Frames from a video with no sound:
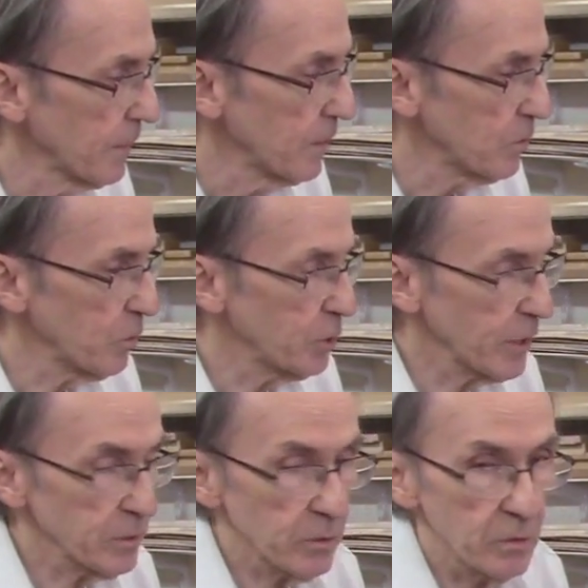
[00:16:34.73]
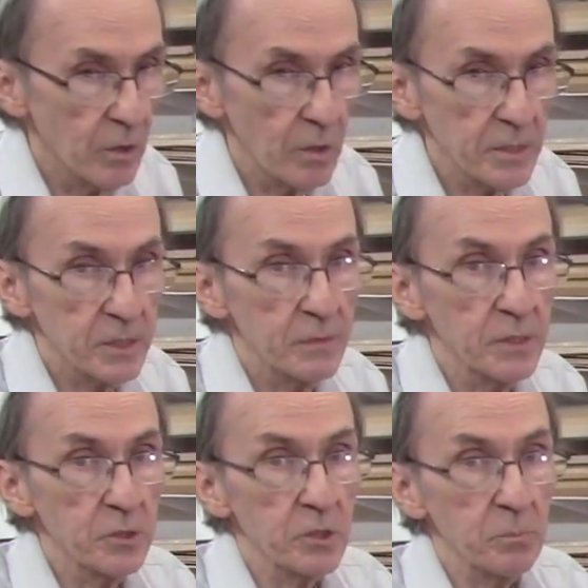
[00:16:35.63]
So in general, all these
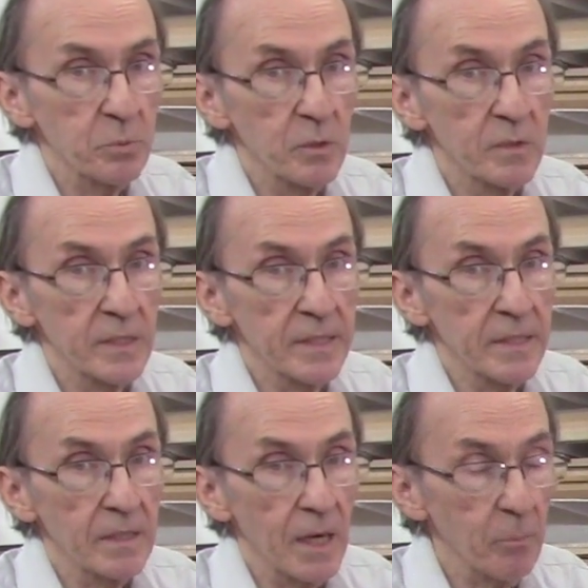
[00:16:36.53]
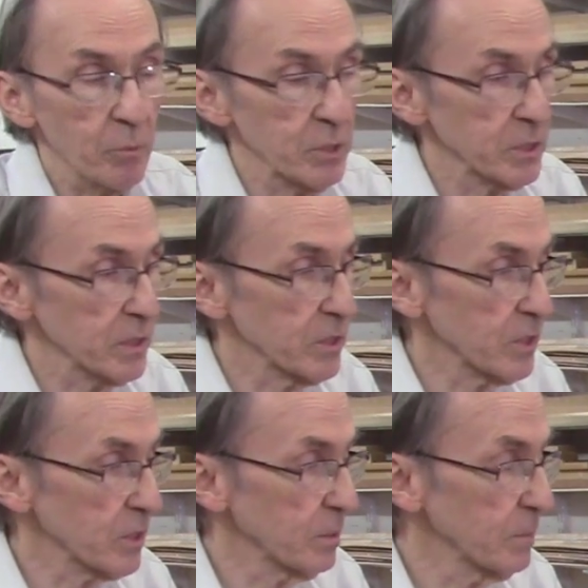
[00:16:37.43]
features improve the operation of the
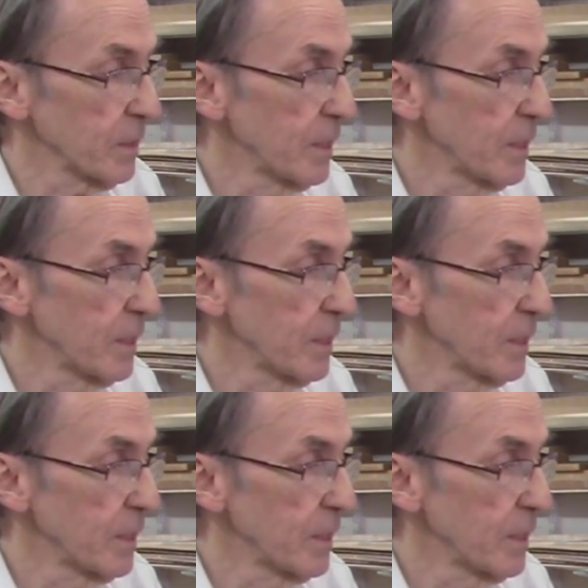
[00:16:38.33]
system